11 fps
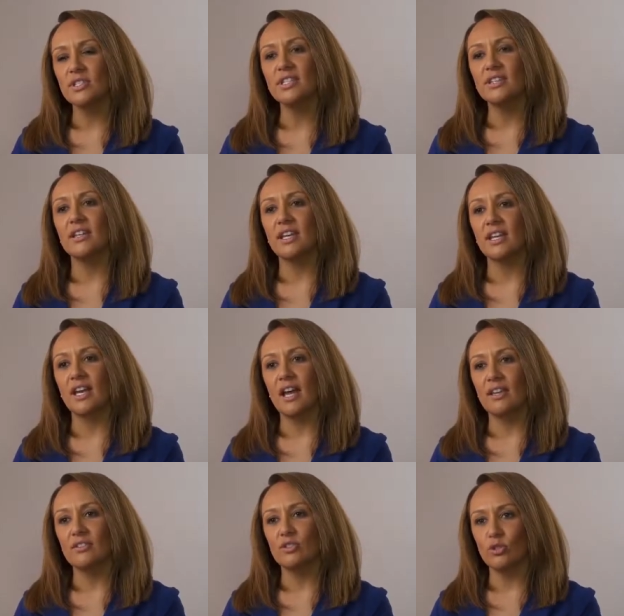sitting there
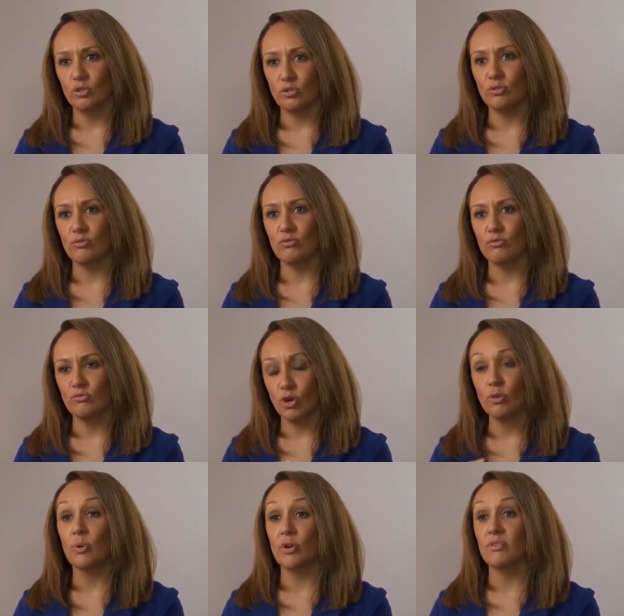at your
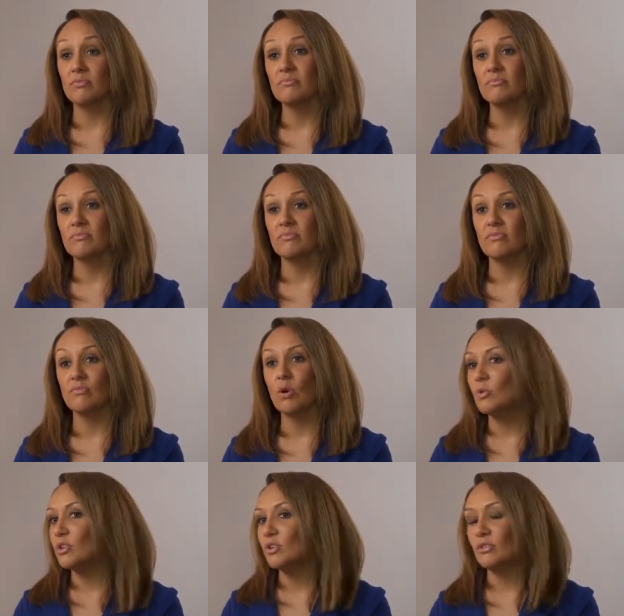rock bottom, what
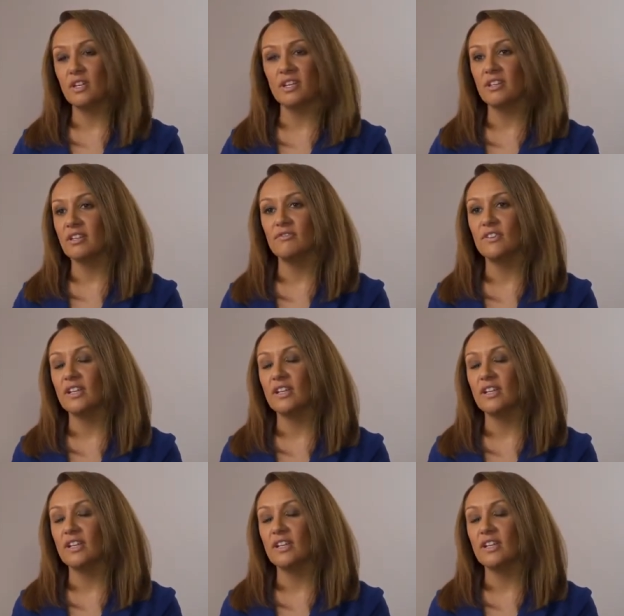were you thinking and